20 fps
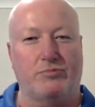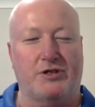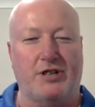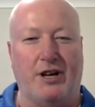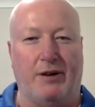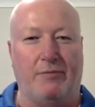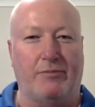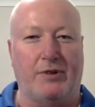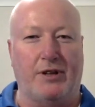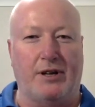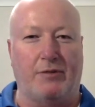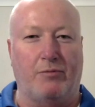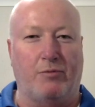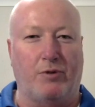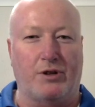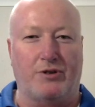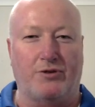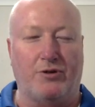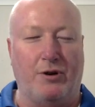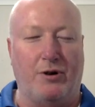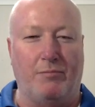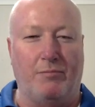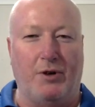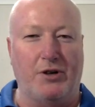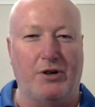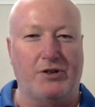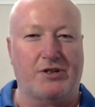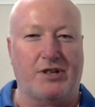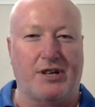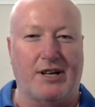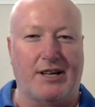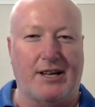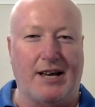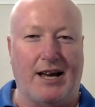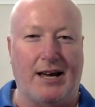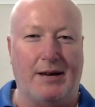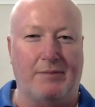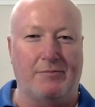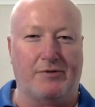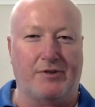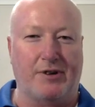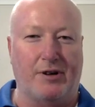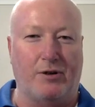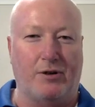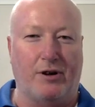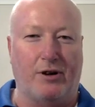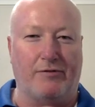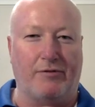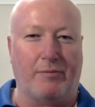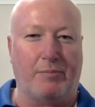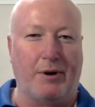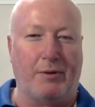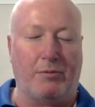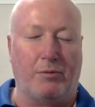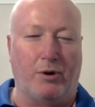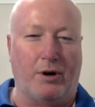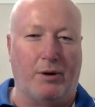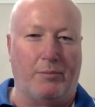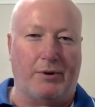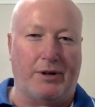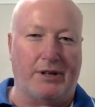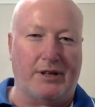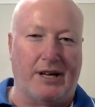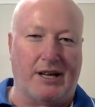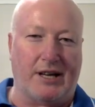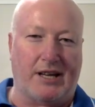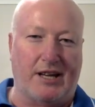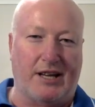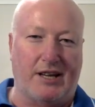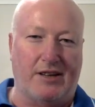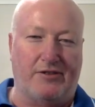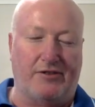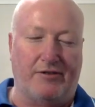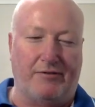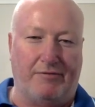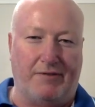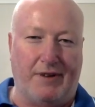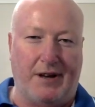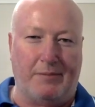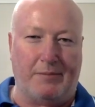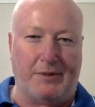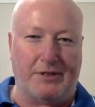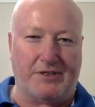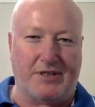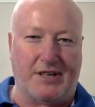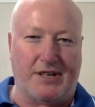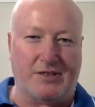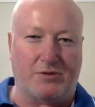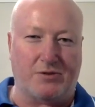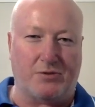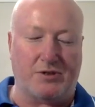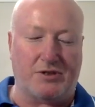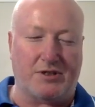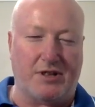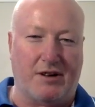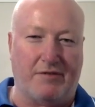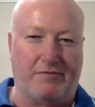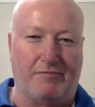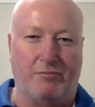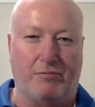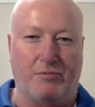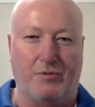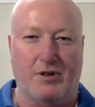Generally, what time most of the games are like for people who want to bring their kids and families and that sort of stuff?